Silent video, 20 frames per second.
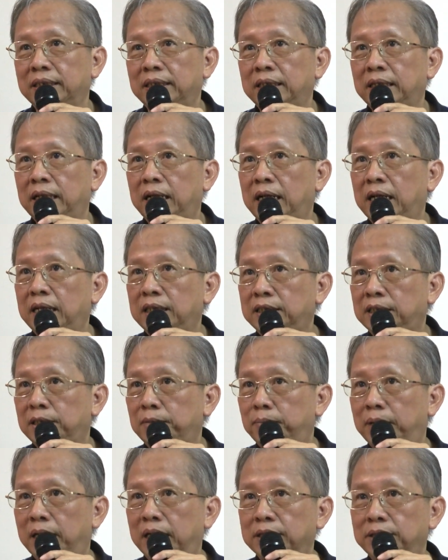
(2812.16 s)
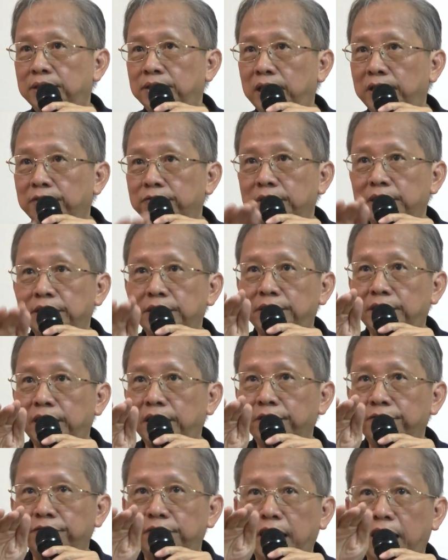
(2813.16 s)
Then as the bus driver
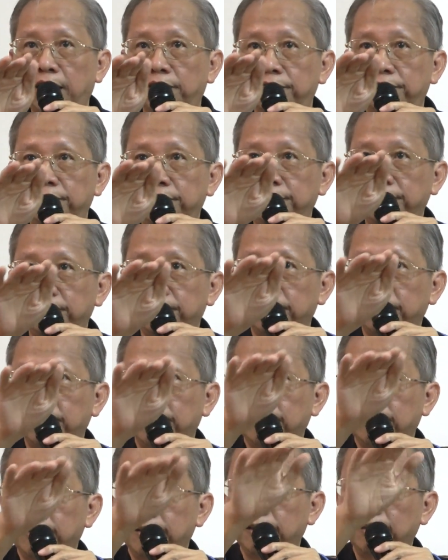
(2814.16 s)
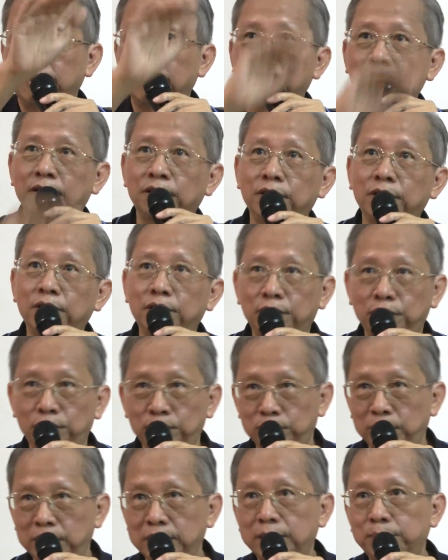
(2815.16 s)
drive down
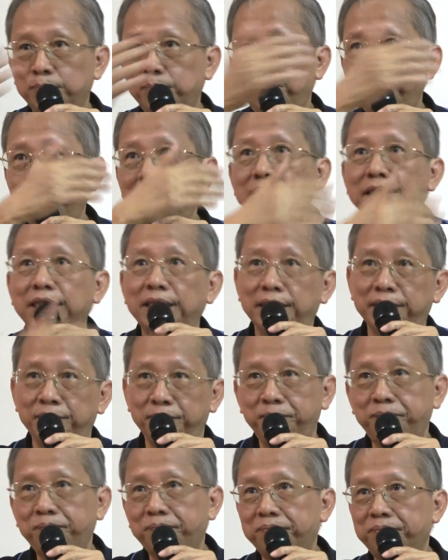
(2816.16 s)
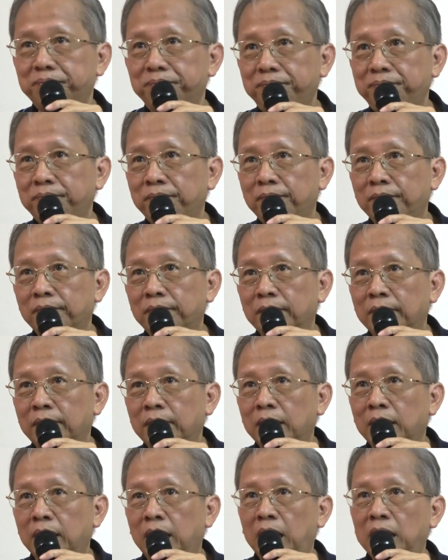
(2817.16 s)
towards PJ,
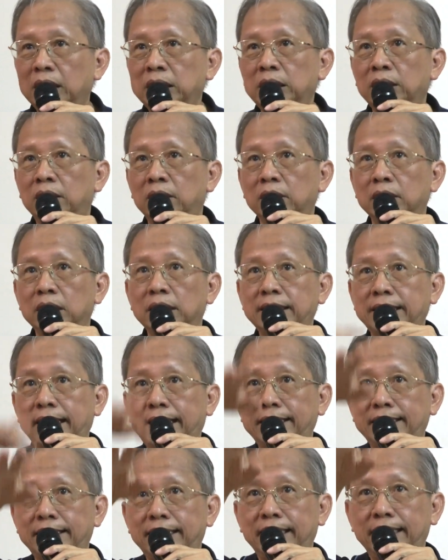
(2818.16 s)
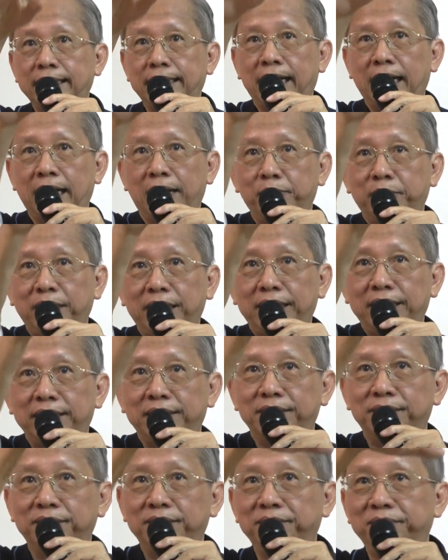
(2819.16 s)
I saw the sense data coming
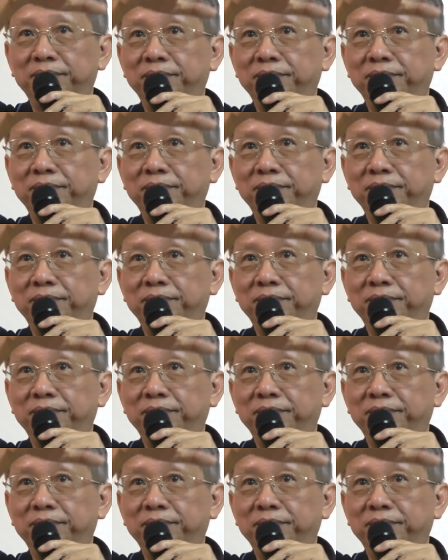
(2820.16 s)
in.